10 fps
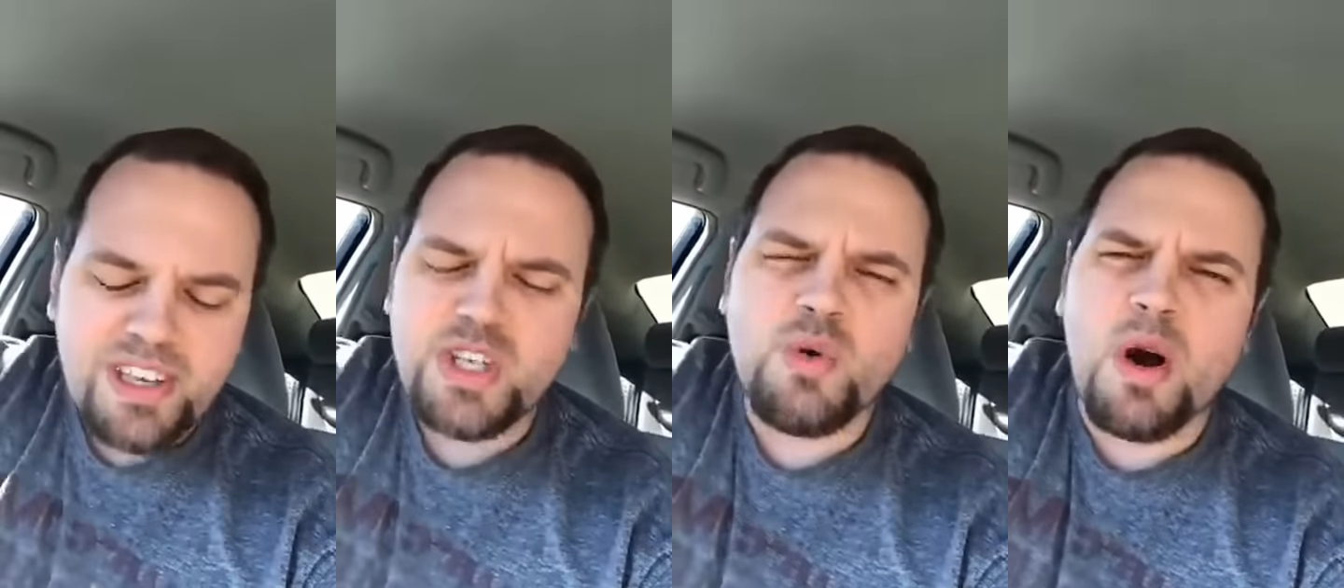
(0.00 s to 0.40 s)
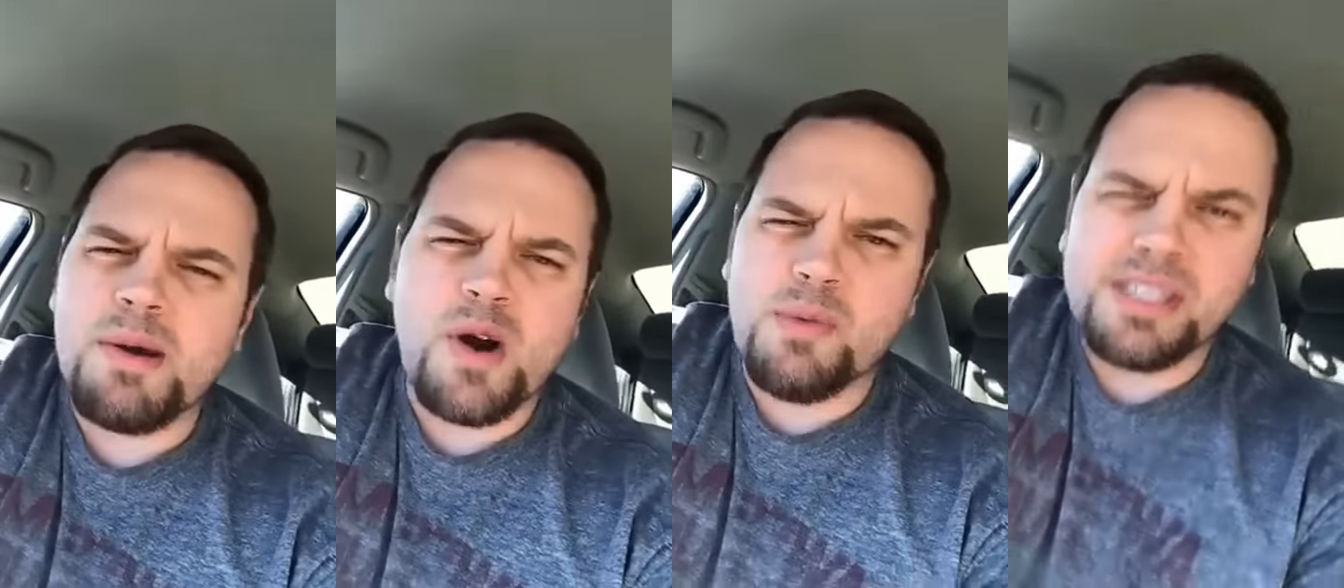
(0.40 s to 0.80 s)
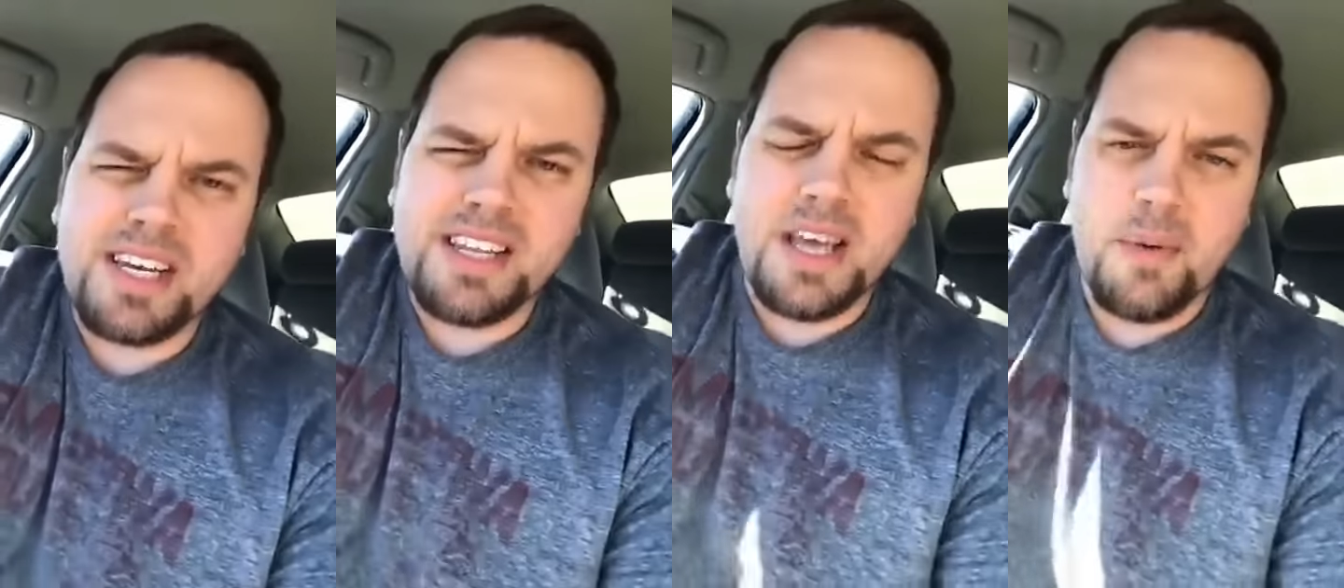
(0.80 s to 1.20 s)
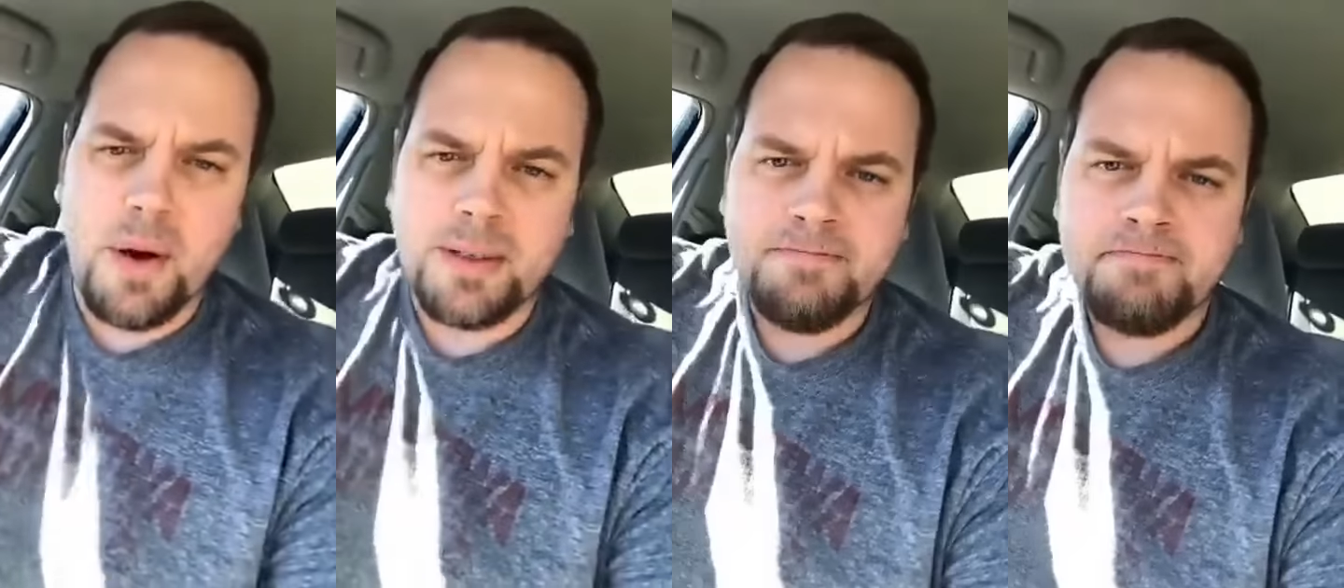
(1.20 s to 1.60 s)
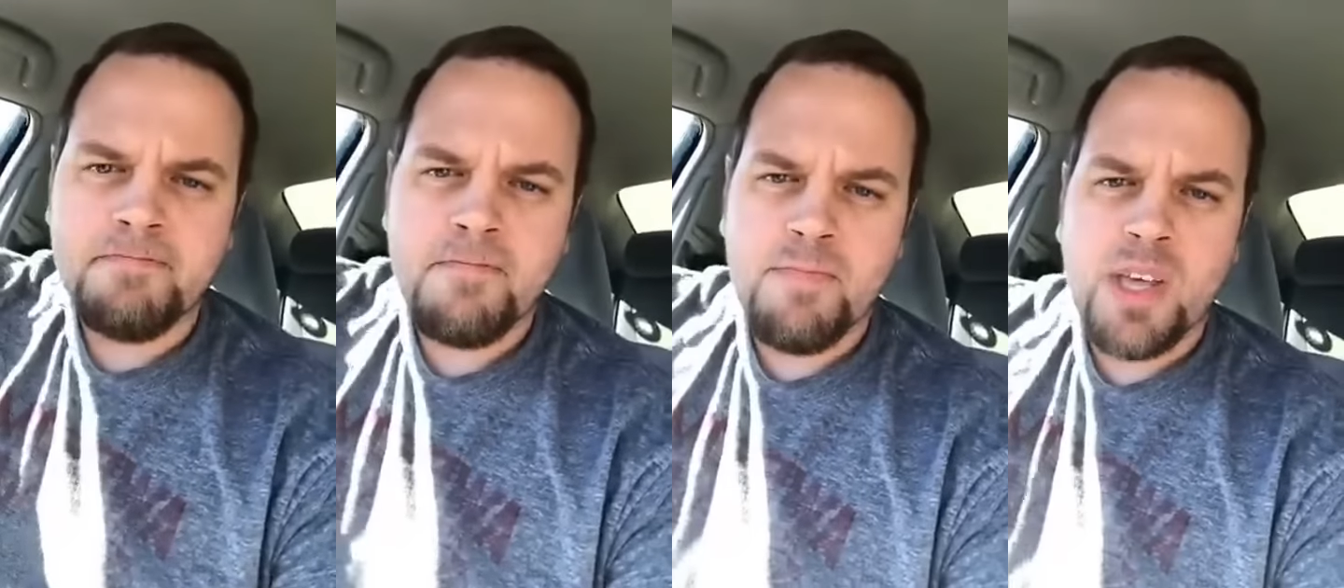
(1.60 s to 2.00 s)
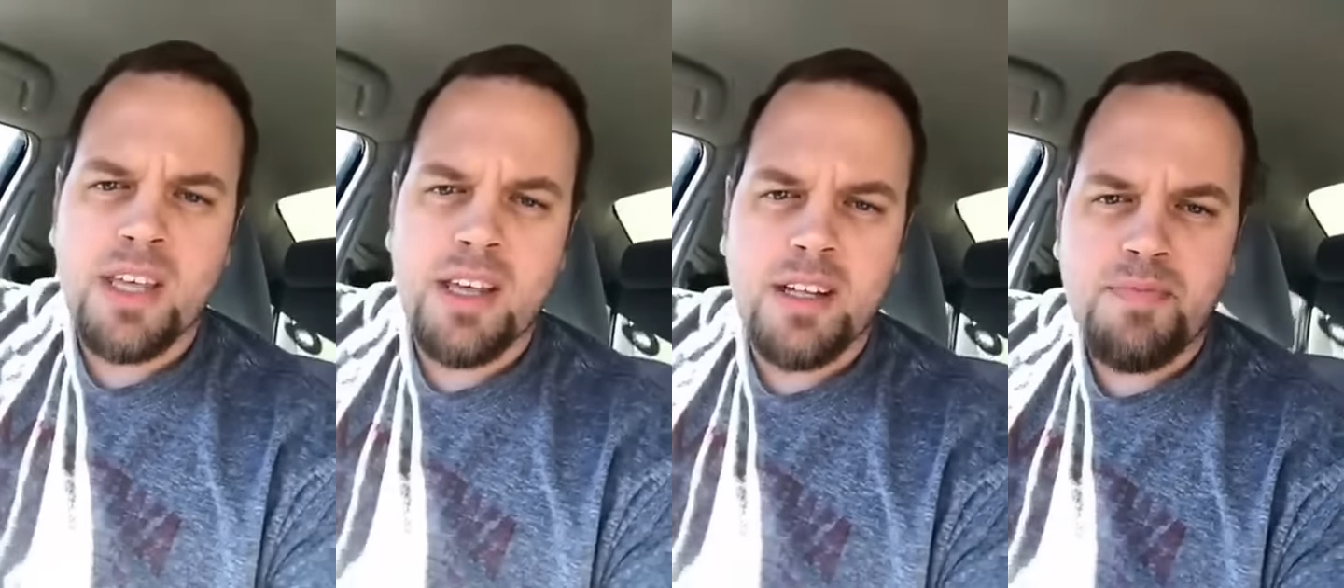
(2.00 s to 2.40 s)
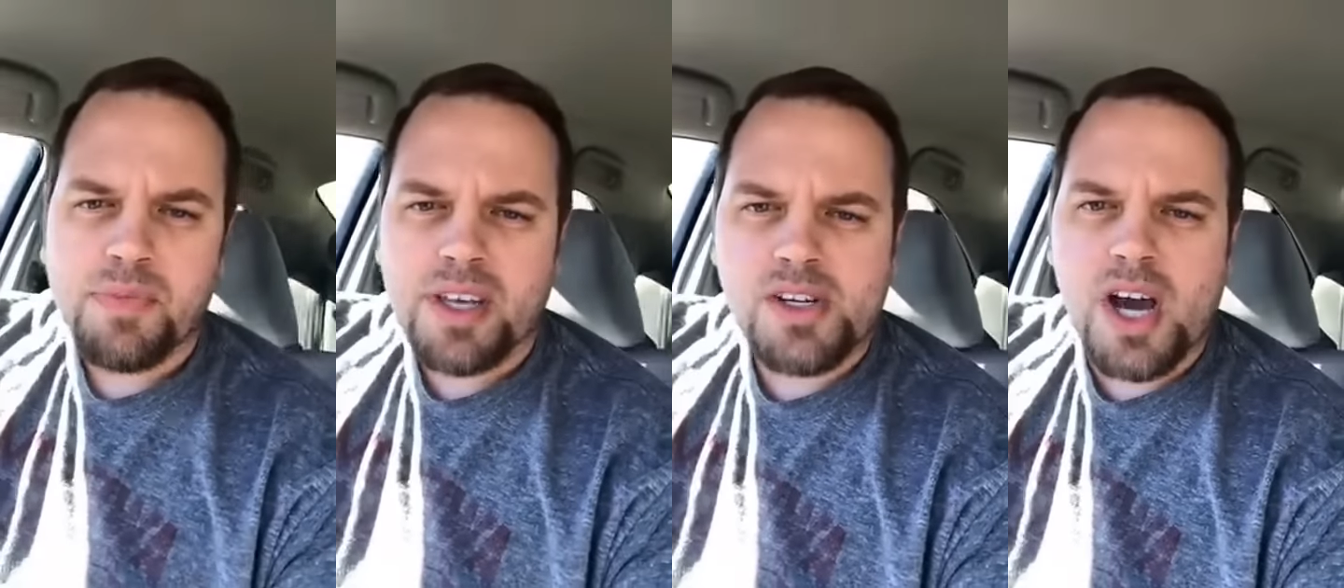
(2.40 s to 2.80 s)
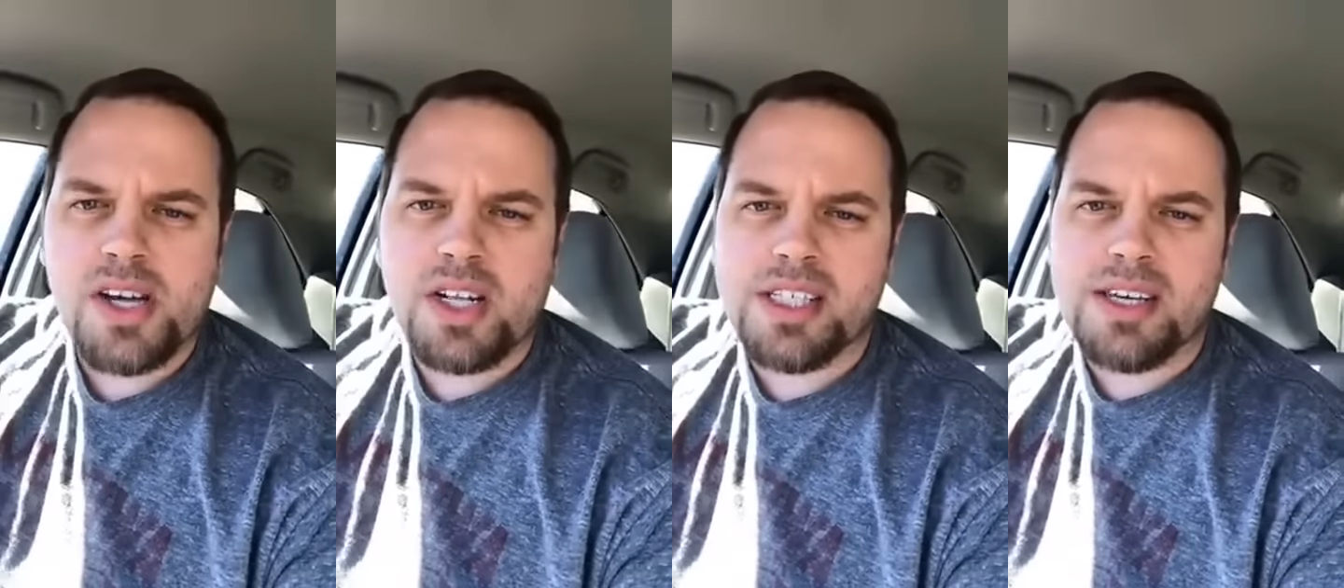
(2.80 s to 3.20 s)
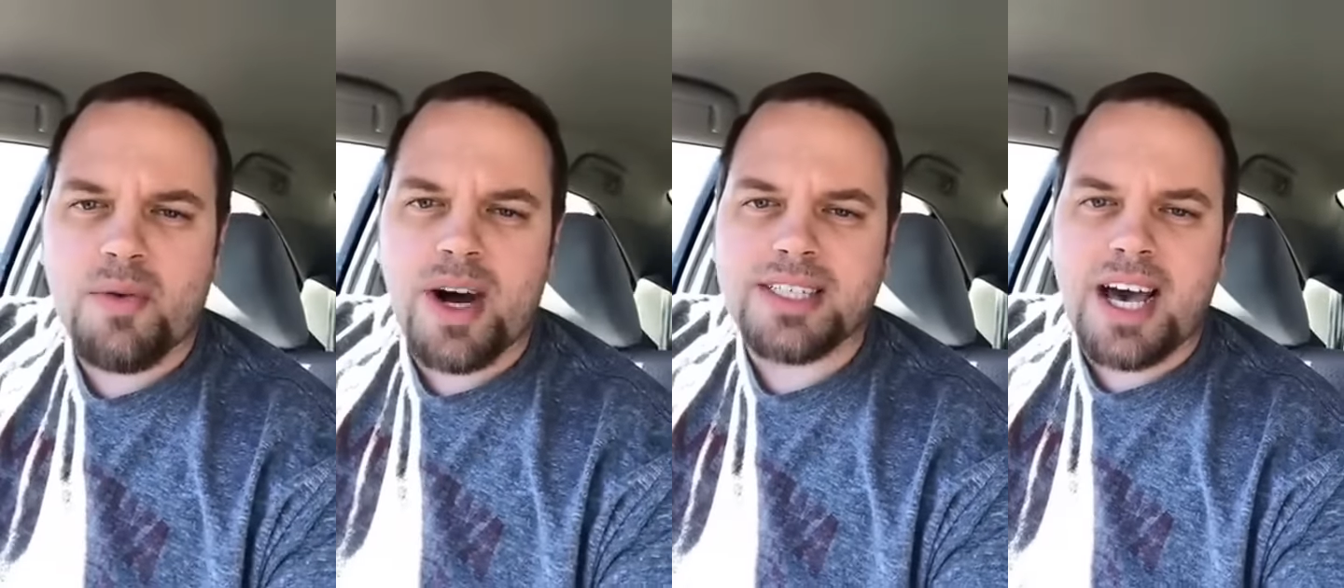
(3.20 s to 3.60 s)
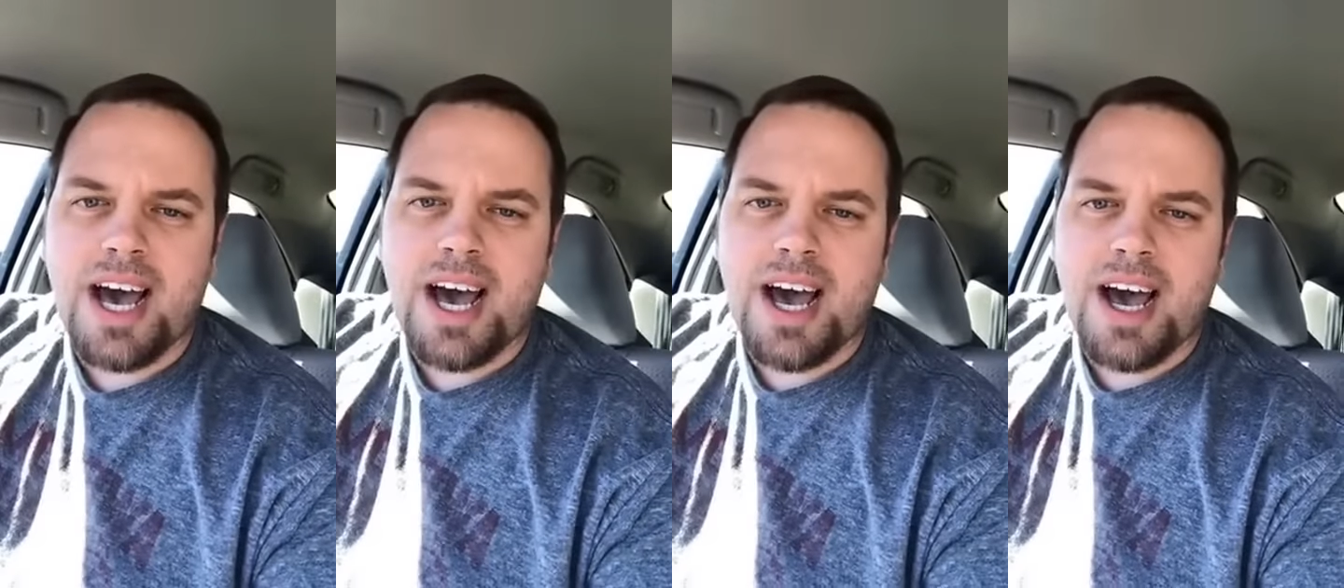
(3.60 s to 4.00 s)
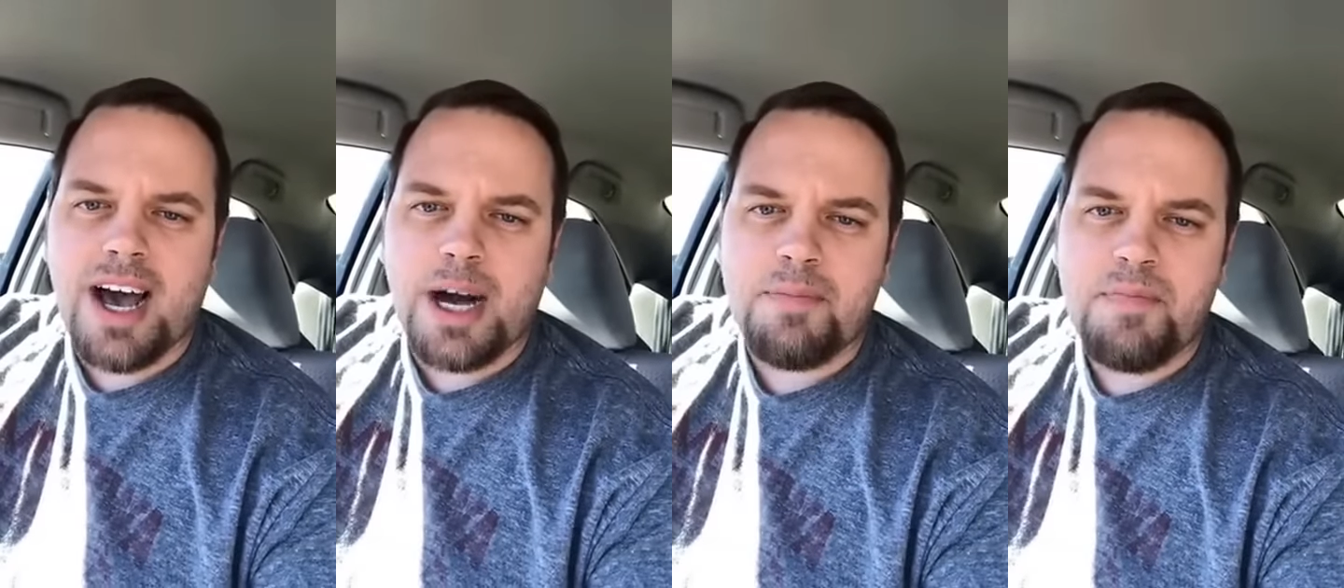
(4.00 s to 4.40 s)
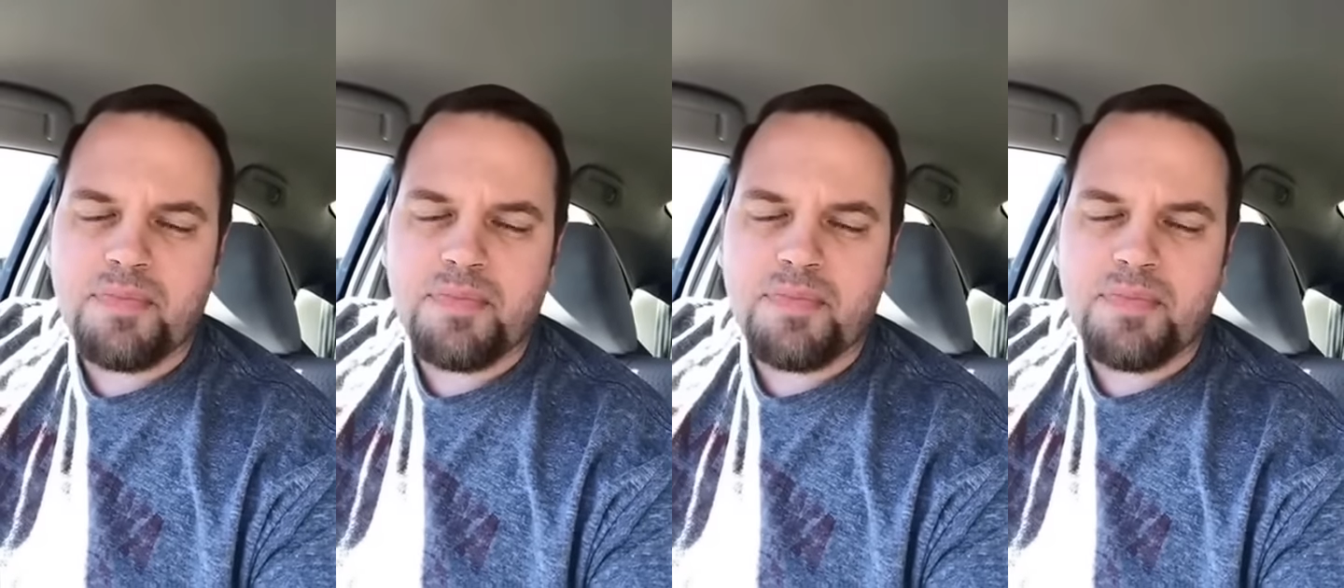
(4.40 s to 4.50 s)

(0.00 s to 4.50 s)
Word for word: You are my homies. I did that wrong. Josh Glisten, what's up?